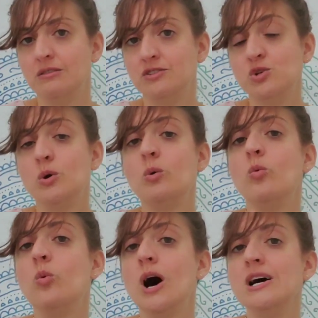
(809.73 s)
So it
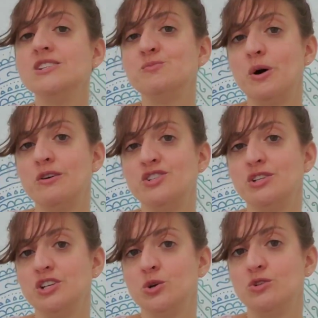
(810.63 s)
was
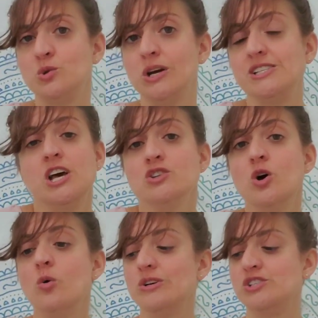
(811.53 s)
partially your choice.
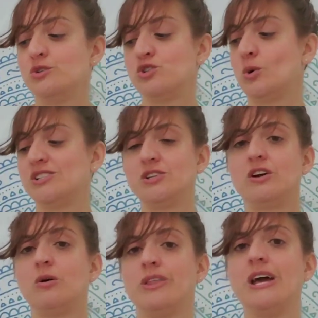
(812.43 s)
No, it wasn't your choice to
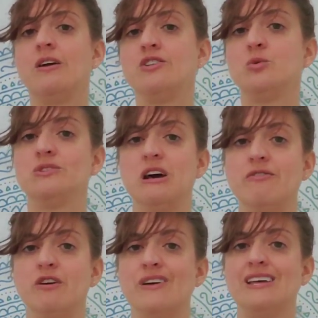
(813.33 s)
go there. You would
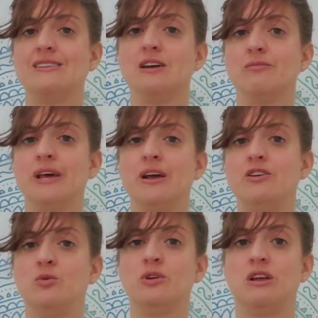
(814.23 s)
never have ended up there.
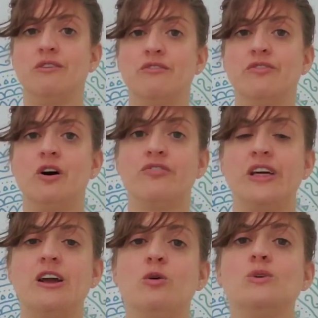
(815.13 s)
You would never have thought
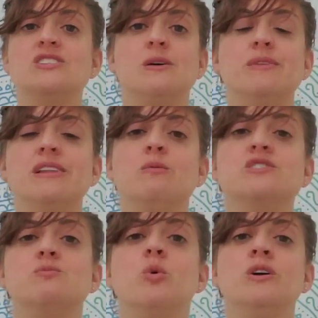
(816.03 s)
there was something that
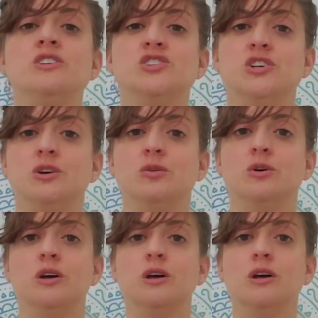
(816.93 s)
was important to you.
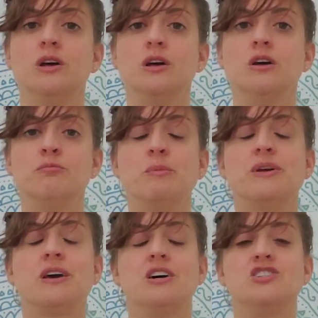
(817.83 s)
But
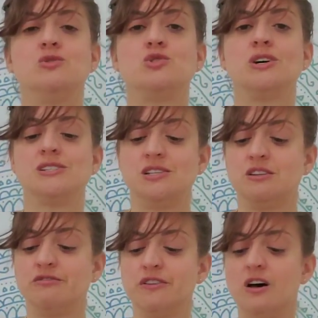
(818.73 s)
because you trusted
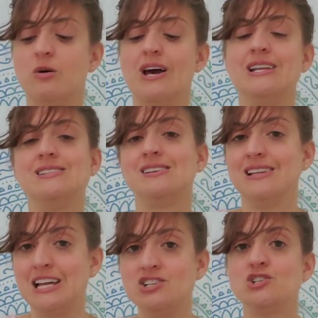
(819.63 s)
the flow and it's
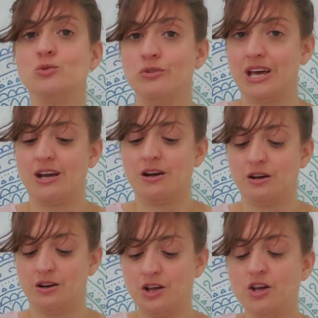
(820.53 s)
led you
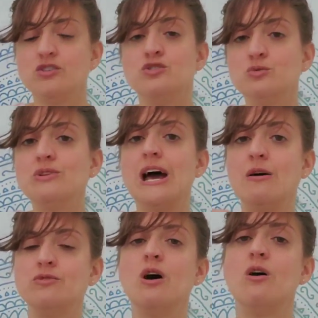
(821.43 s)
there, you
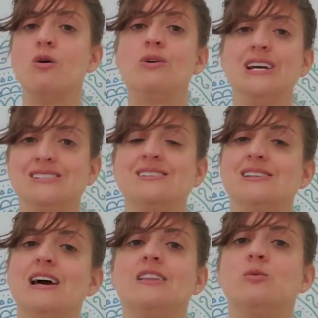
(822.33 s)
now know it's
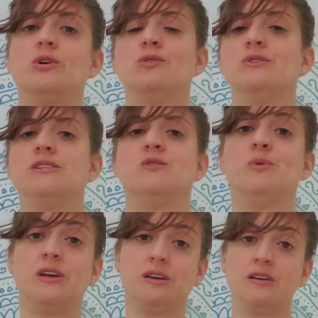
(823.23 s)
exactly where you need to
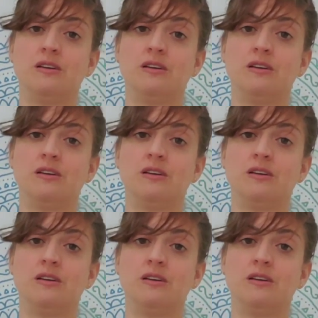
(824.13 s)
be.